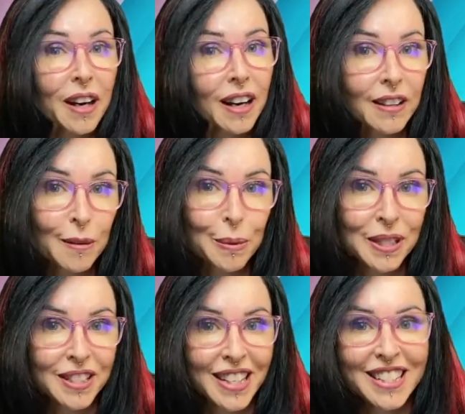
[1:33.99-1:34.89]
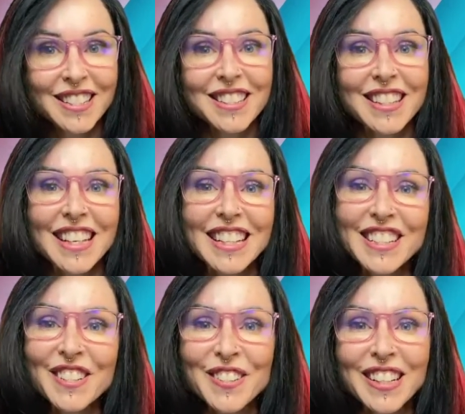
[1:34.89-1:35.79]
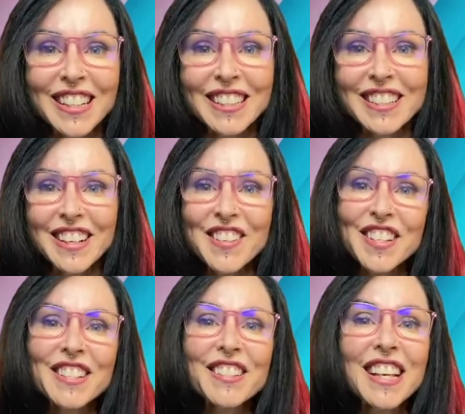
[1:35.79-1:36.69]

other prestigious industry judges,